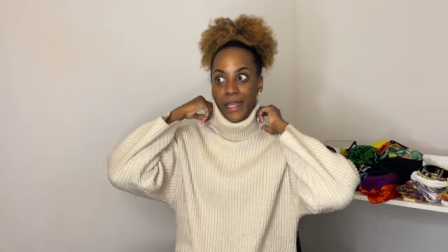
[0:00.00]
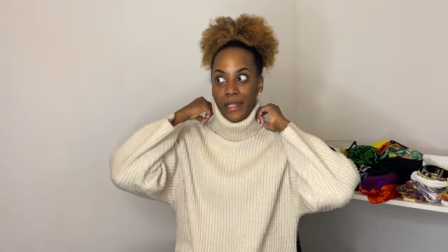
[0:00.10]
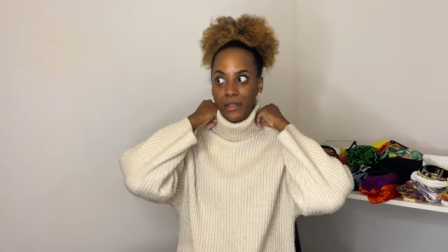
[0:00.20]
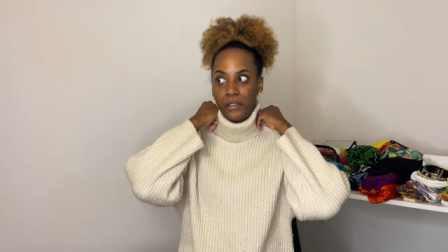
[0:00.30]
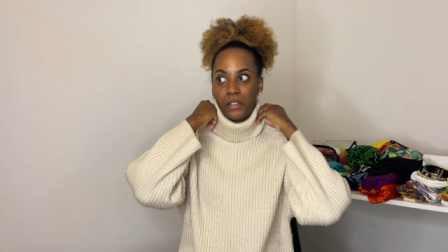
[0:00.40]

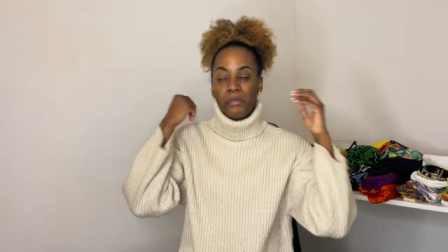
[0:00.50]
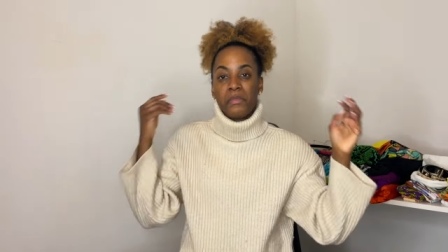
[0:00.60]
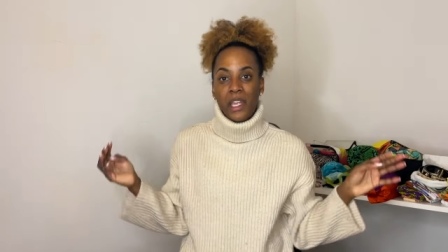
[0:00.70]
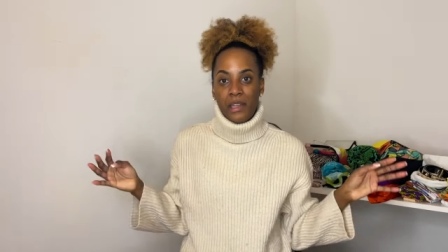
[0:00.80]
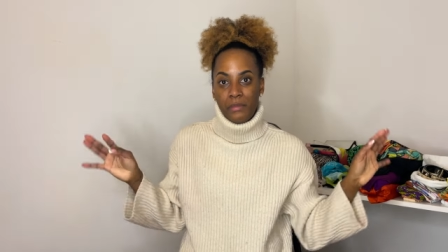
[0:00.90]
Some
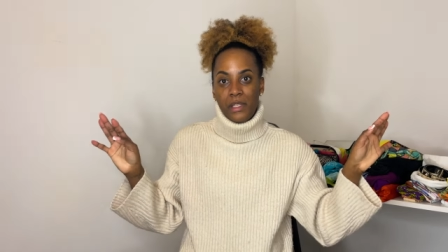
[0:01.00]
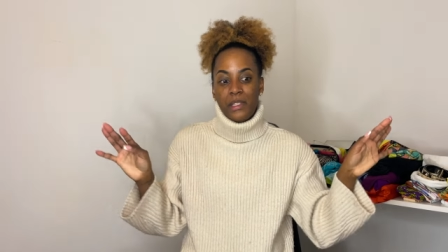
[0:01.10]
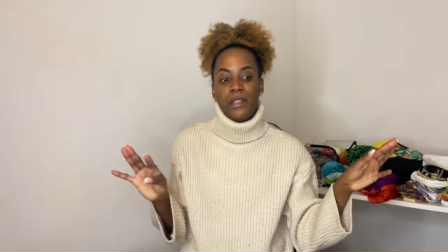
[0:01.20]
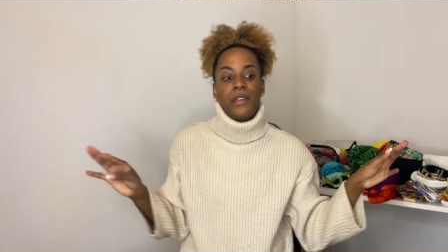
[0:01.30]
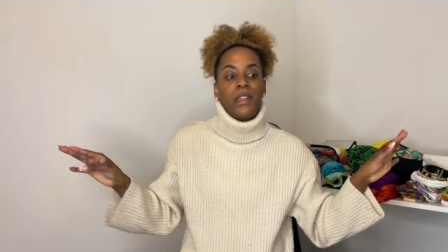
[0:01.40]
time to
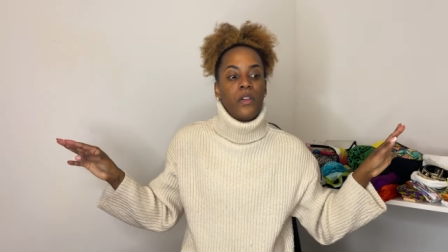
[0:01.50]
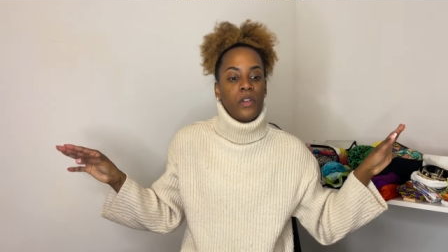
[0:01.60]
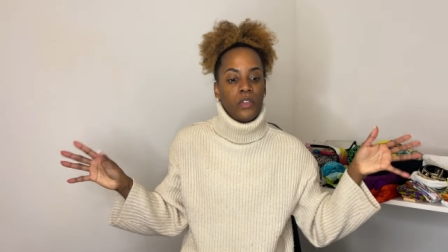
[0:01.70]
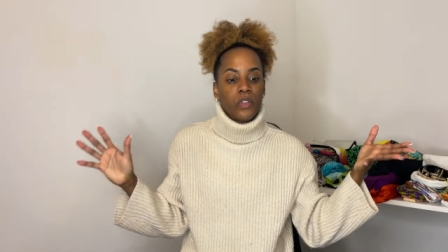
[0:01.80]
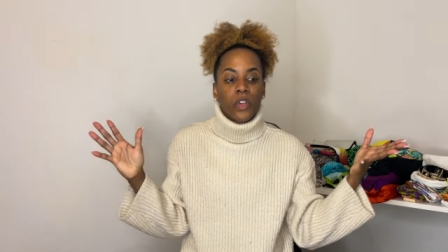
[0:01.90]
sit down
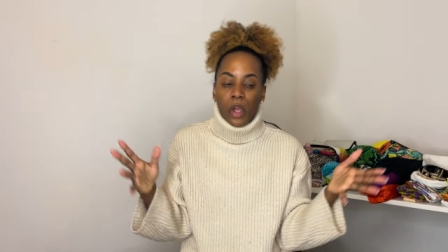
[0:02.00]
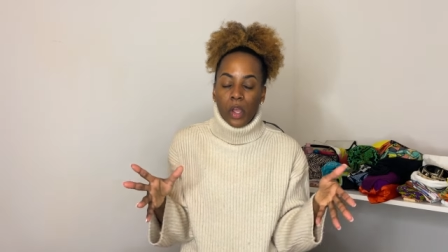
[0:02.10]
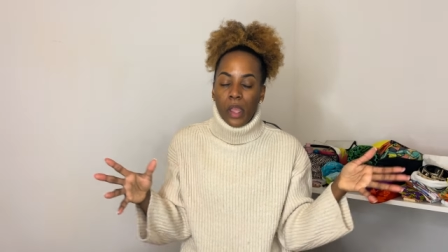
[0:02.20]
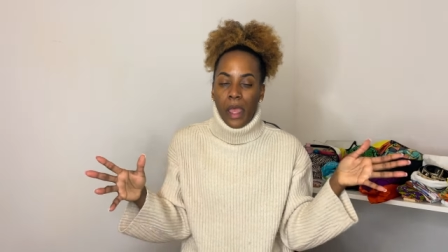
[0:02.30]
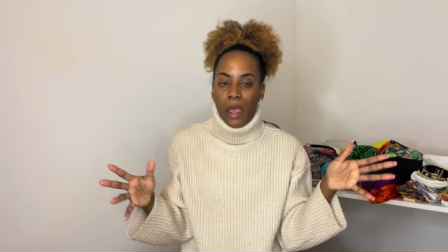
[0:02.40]
and
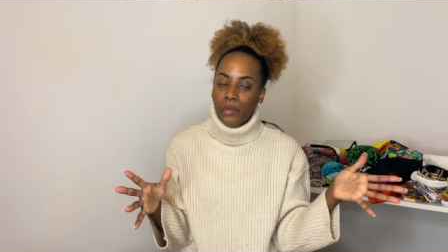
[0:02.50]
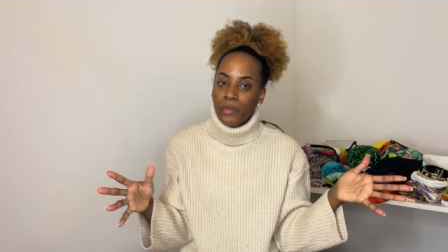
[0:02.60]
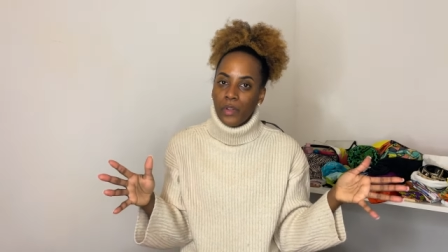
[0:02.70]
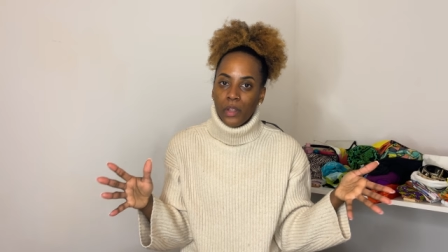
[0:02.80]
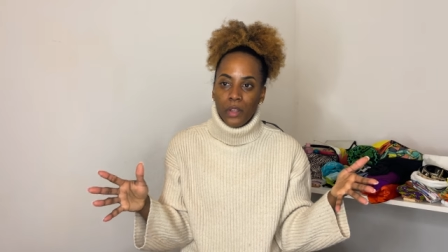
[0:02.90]
talk
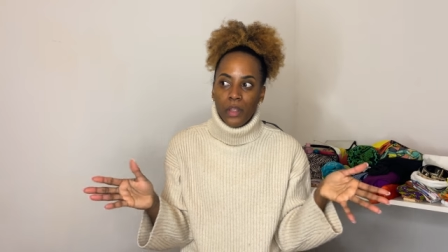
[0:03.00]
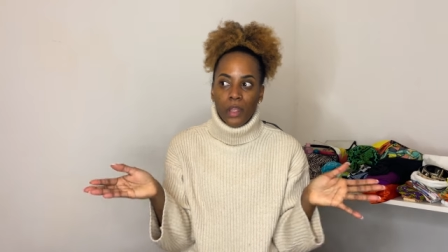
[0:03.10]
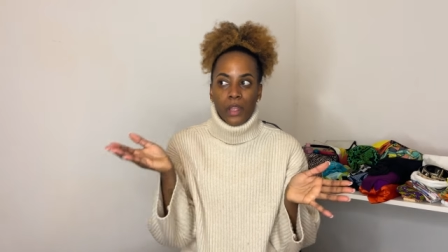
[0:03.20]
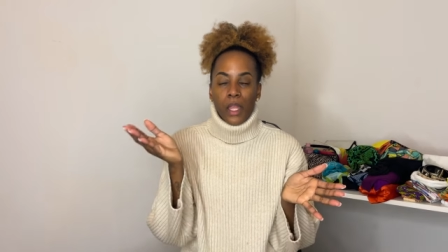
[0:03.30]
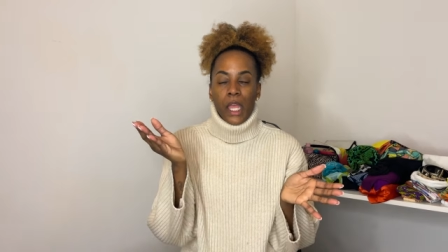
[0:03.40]
after
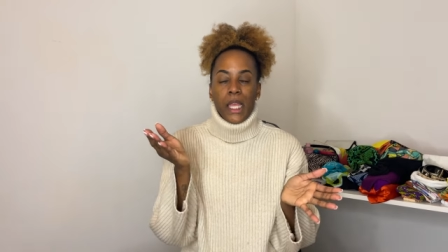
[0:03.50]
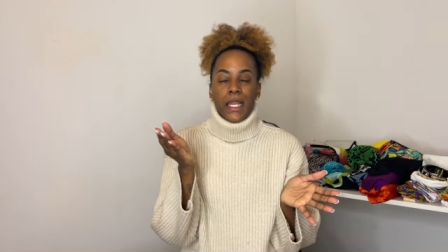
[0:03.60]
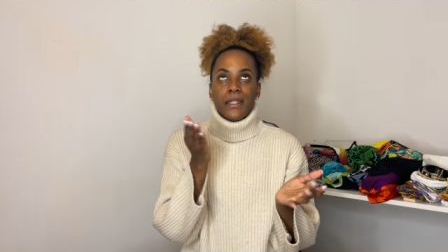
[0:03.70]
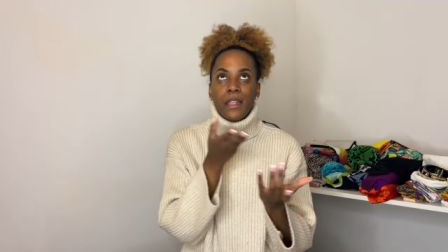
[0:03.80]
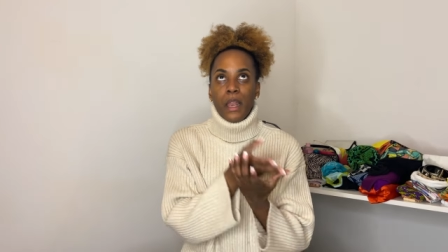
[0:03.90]

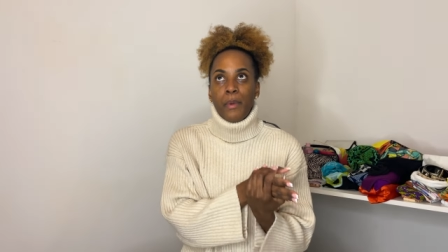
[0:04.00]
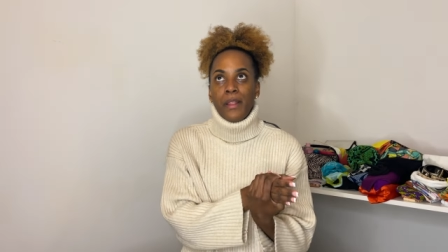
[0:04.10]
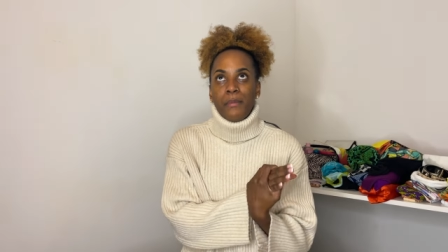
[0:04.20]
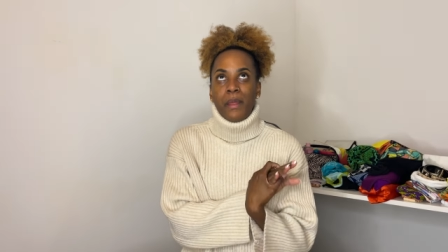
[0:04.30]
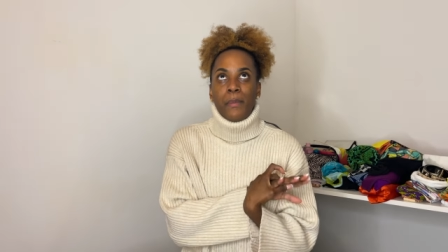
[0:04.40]

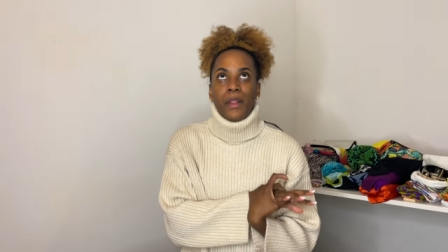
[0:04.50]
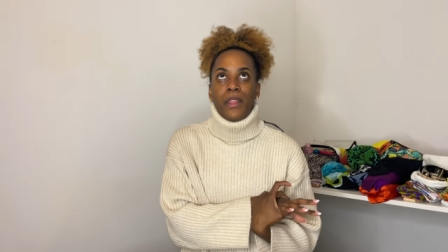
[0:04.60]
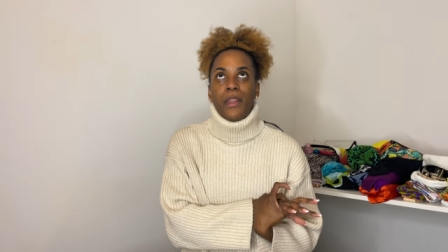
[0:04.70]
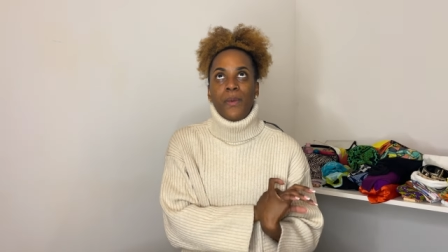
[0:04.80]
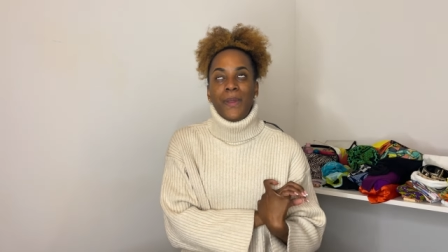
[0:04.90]
celebrating my birthday
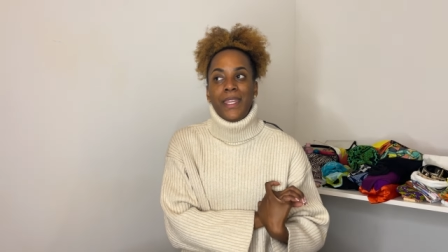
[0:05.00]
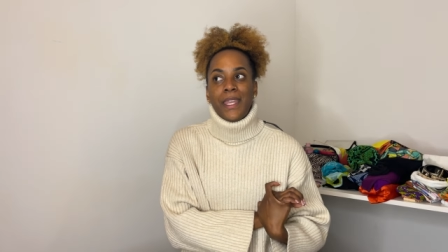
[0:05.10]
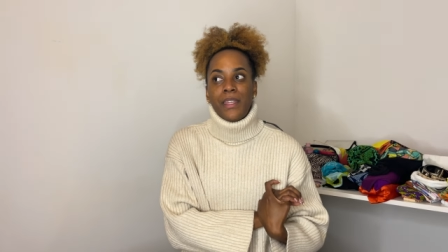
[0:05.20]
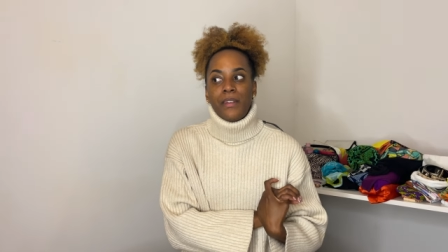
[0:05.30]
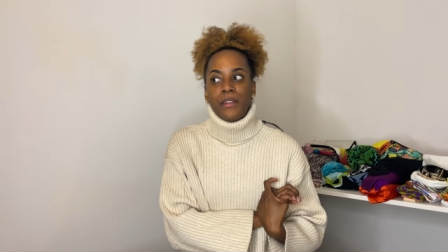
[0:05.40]
on the
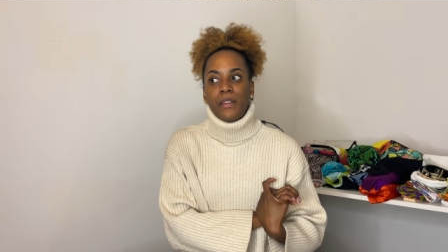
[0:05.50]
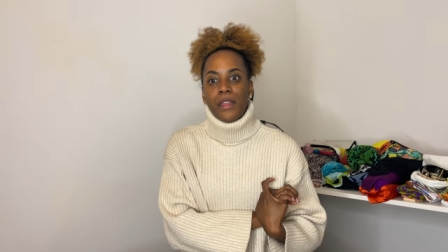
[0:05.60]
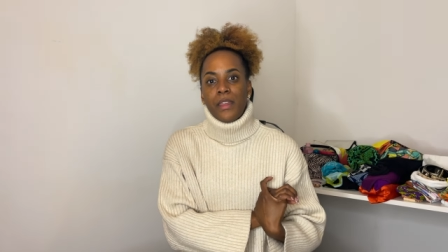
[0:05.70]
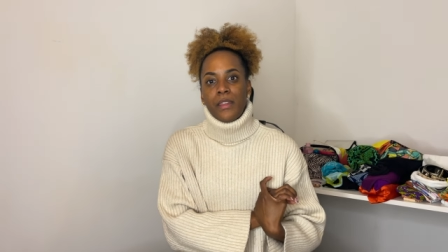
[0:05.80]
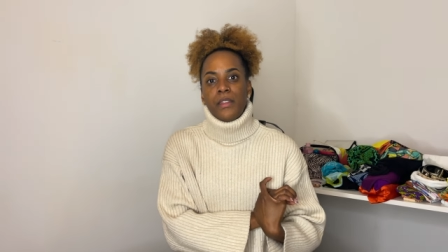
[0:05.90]
weekend
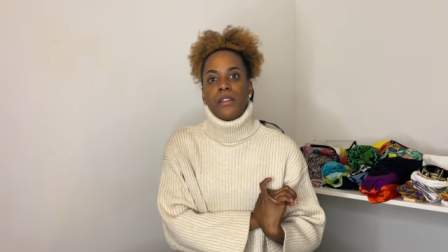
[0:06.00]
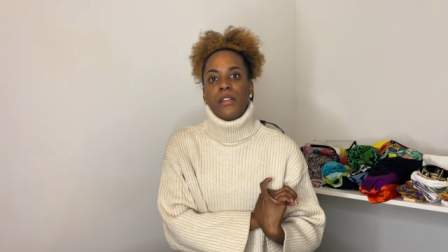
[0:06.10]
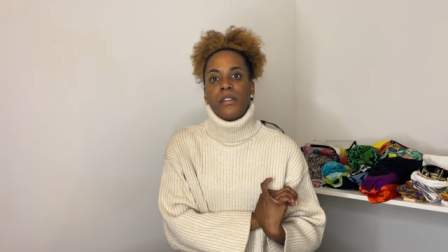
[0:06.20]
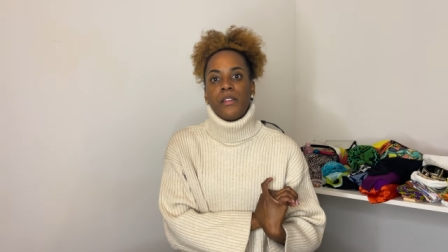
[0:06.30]
and